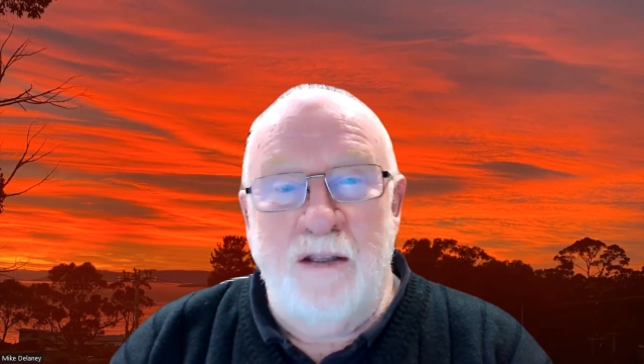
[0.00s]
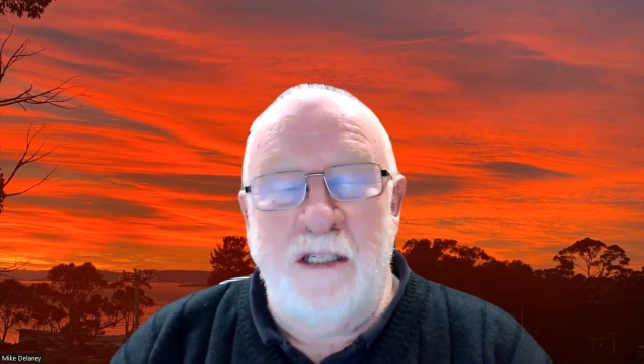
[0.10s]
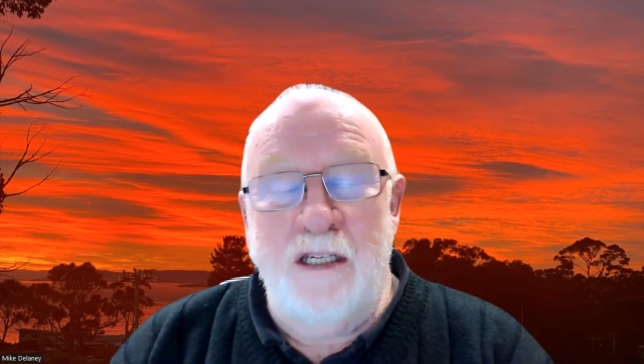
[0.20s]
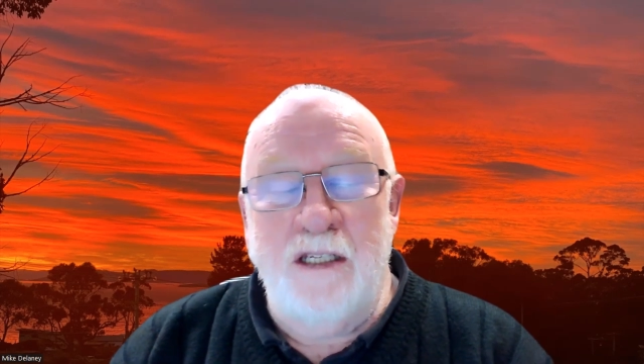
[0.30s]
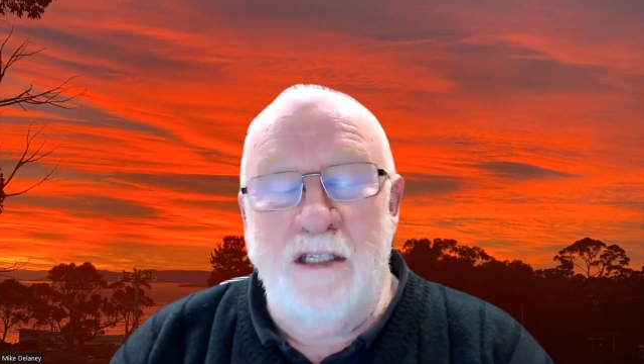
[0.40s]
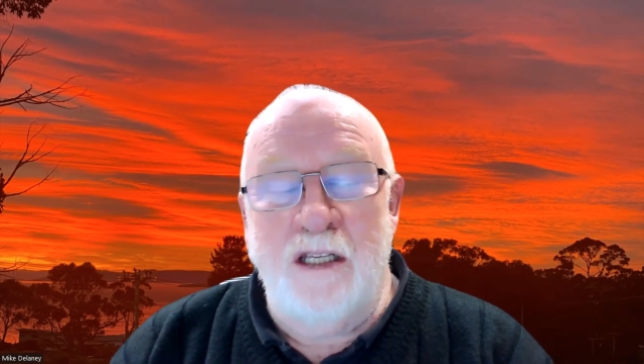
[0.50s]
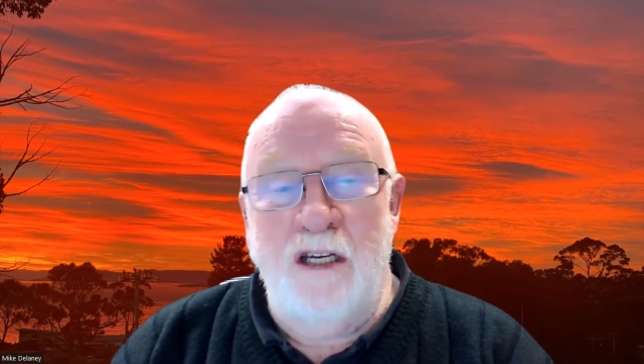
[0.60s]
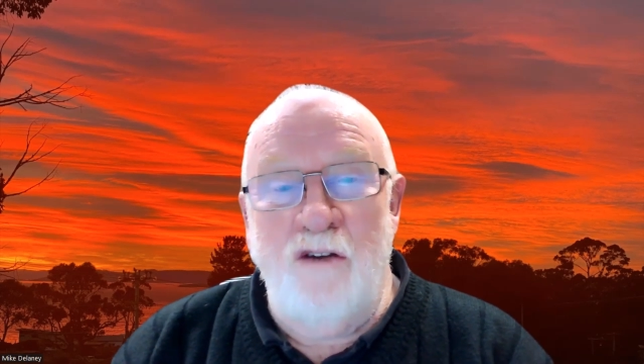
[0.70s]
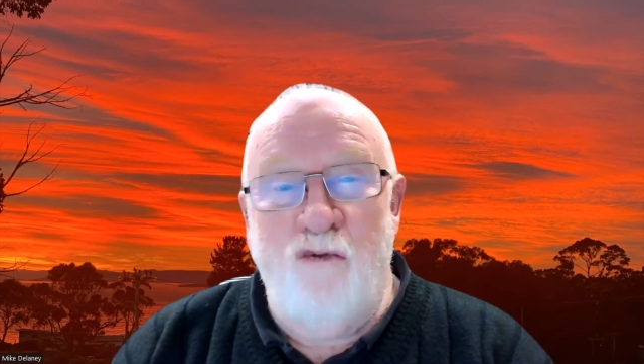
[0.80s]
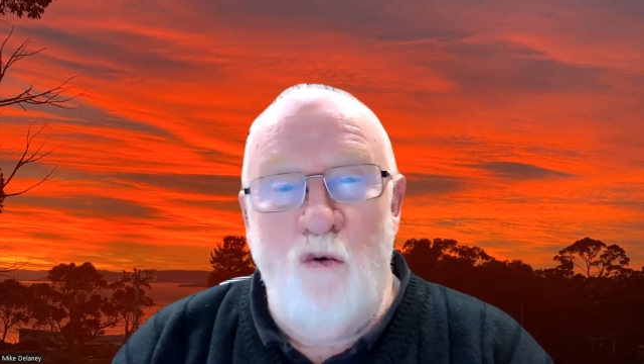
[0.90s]
This is
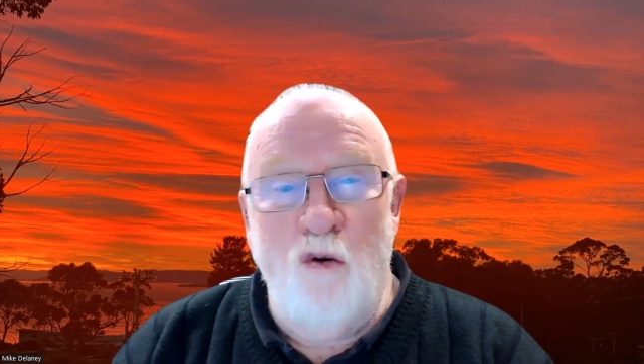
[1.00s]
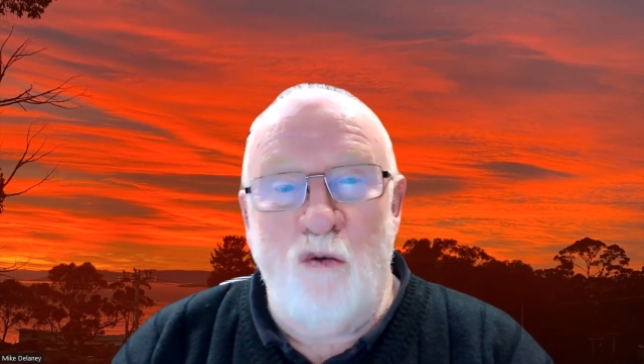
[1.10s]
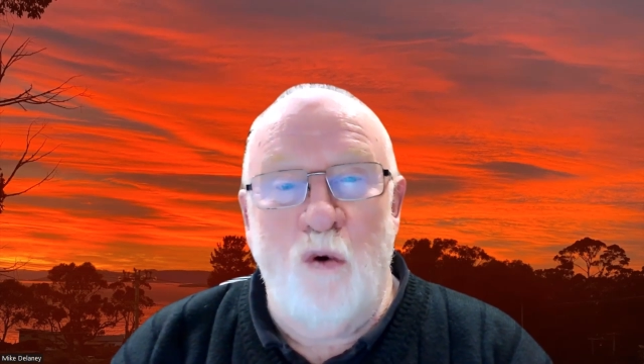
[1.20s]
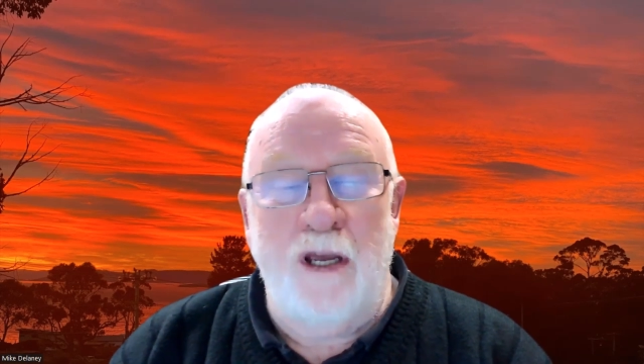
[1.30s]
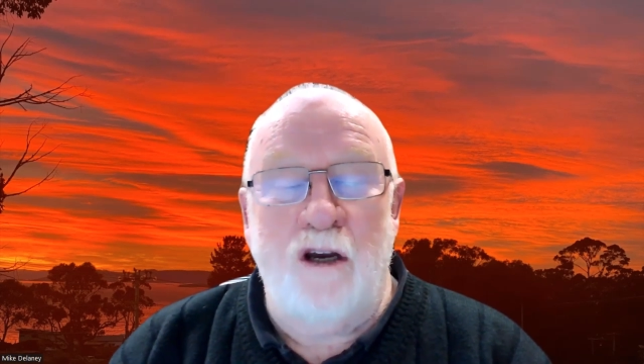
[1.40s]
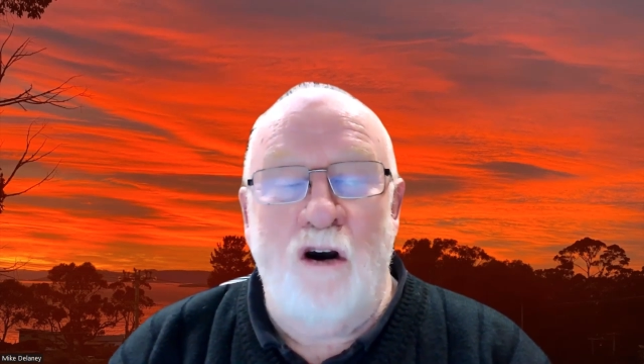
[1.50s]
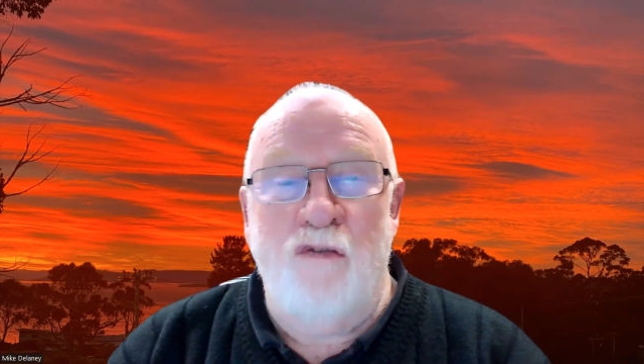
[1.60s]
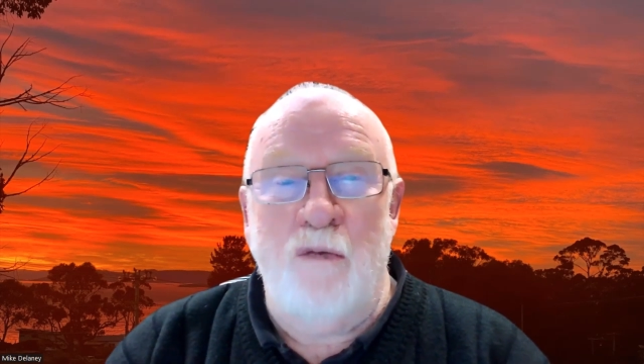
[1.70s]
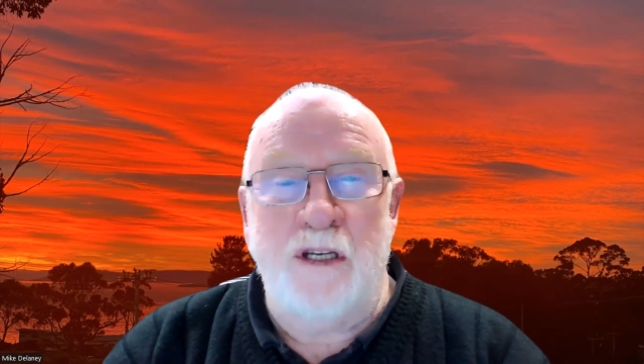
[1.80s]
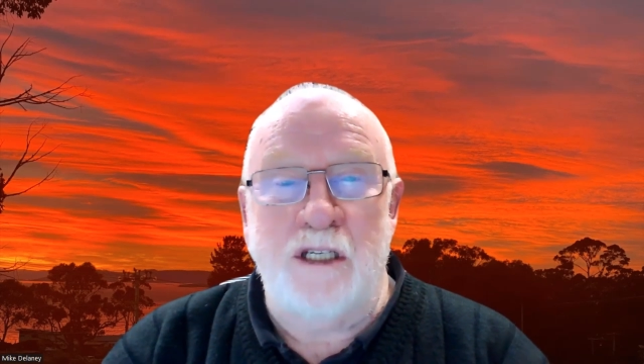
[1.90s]
the fourth week
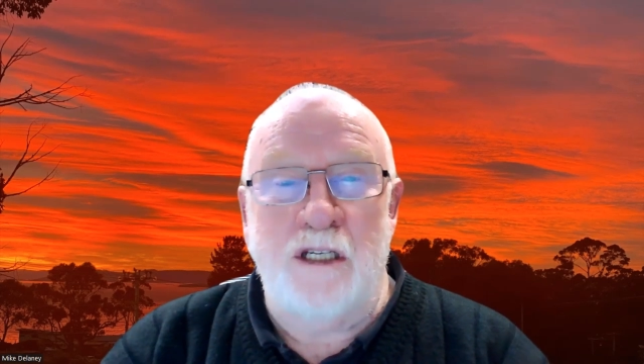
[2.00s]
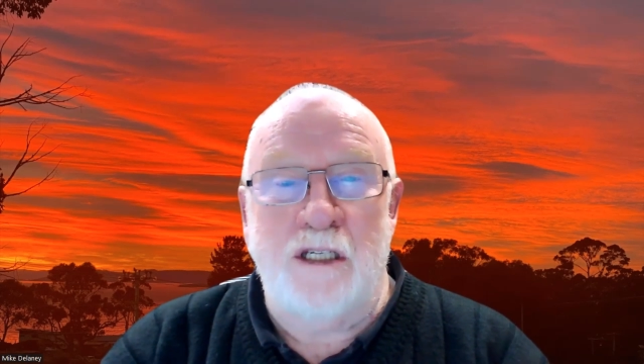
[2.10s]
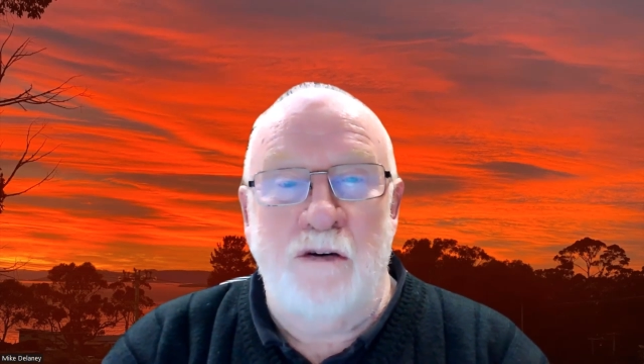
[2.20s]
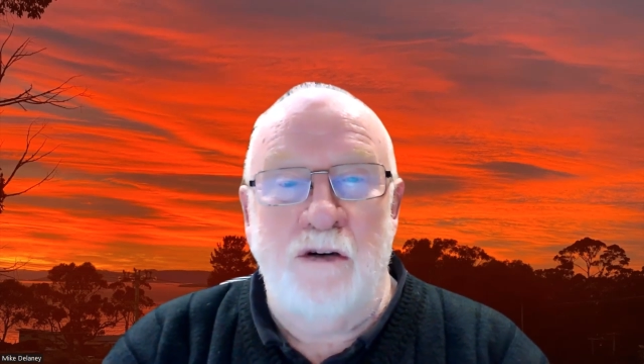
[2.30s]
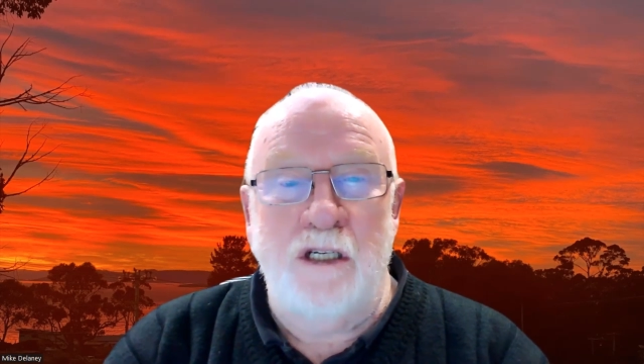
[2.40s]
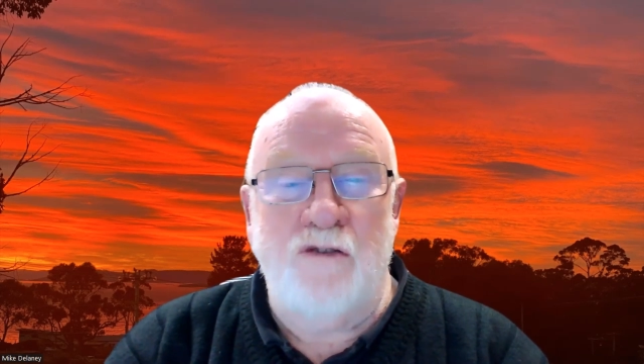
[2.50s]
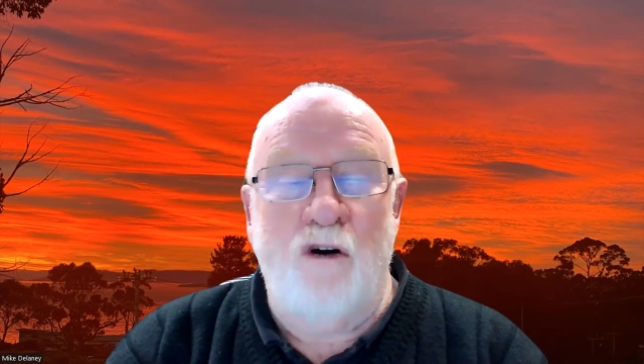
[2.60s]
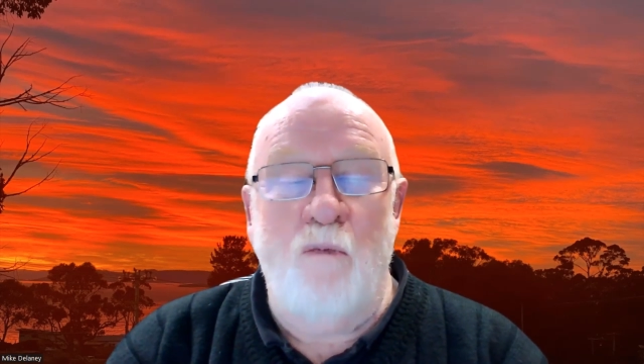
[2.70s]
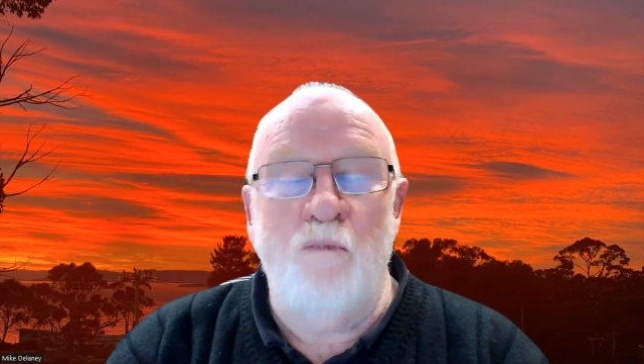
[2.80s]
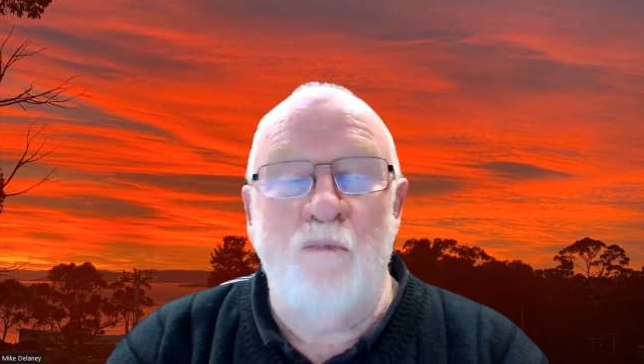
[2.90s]
of the message series
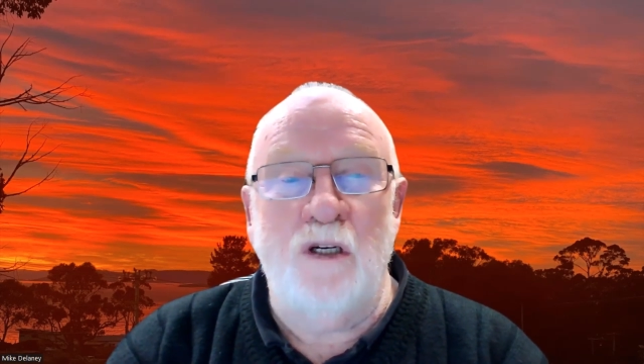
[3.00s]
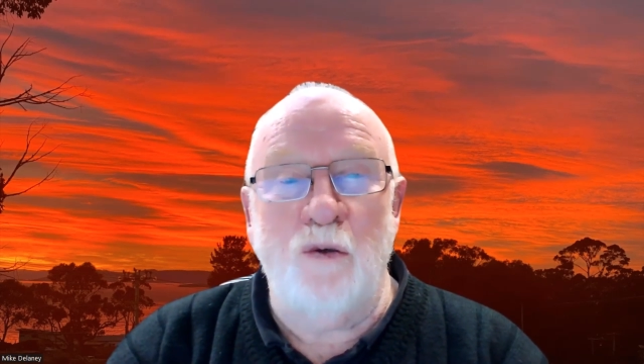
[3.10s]
From